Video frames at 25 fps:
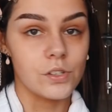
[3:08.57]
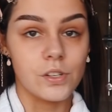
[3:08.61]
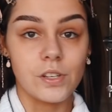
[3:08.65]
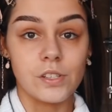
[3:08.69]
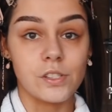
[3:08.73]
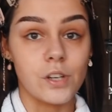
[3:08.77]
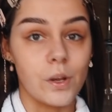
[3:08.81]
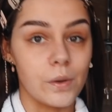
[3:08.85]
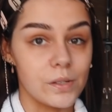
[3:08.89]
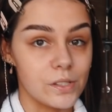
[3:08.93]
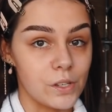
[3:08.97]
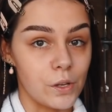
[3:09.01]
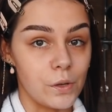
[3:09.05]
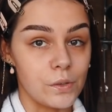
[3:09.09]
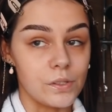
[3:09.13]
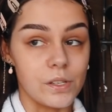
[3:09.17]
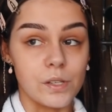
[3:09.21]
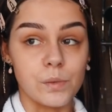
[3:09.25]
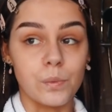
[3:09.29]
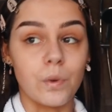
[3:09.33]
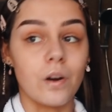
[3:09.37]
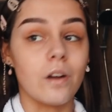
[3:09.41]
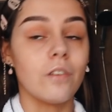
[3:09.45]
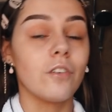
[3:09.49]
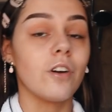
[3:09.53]
So there's no
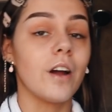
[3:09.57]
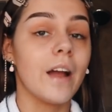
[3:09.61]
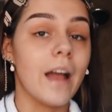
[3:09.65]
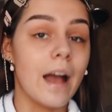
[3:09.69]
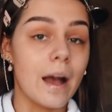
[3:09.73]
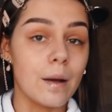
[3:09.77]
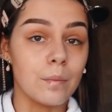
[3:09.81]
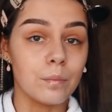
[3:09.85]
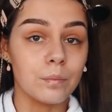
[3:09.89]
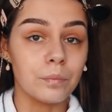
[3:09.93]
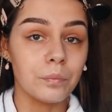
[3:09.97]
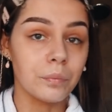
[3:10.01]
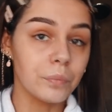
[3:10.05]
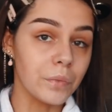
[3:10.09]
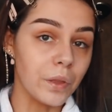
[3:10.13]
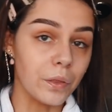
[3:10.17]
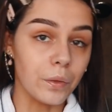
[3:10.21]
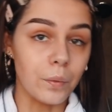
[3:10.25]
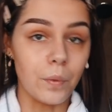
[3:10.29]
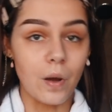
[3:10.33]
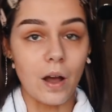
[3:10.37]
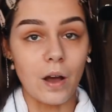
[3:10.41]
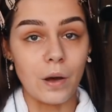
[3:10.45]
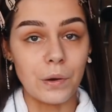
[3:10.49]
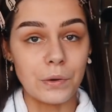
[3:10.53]
excuses, wherever I am in
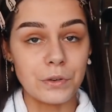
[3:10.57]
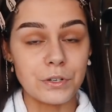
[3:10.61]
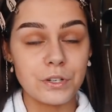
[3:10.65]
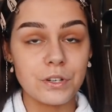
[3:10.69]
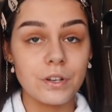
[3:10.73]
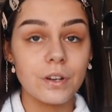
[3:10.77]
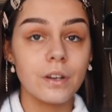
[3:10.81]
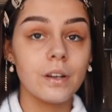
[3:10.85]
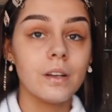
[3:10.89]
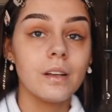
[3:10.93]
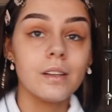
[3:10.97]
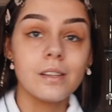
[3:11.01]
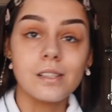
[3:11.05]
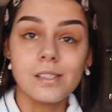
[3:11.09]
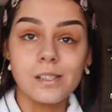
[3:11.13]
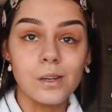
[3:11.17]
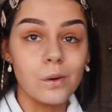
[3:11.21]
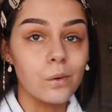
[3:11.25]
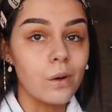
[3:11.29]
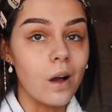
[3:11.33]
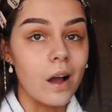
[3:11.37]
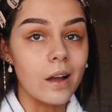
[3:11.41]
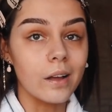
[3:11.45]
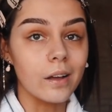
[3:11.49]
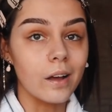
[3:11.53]
the world, this
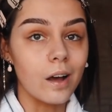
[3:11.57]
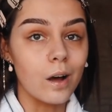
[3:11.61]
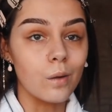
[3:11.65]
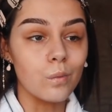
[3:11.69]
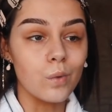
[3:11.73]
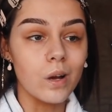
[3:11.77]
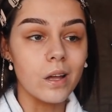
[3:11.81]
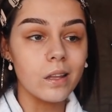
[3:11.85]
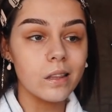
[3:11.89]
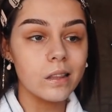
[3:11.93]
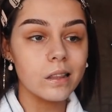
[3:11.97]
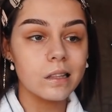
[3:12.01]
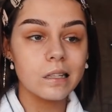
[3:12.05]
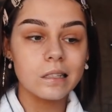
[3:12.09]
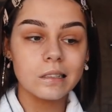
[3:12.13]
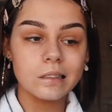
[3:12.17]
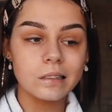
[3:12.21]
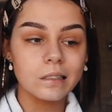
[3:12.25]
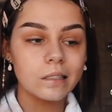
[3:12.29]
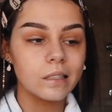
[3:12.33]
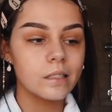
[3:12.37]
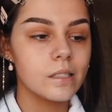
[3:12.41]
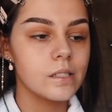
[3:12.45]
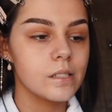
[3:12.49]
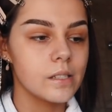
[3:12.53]
little guy can come with.
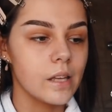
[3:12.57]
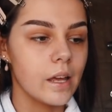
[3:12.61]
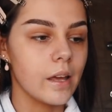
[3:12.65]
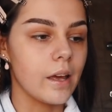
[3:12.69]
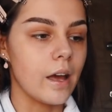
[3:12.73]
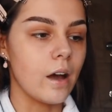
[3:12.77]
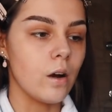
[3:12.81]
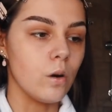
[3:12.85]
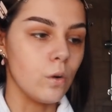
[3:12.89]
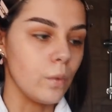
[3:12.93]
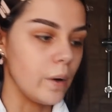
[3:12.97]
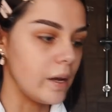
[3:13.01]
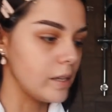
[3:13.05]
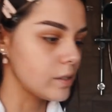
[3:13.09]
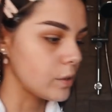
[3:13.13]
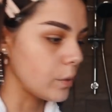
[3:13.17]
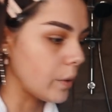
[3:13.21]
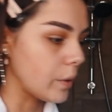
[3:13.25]
Skincare always,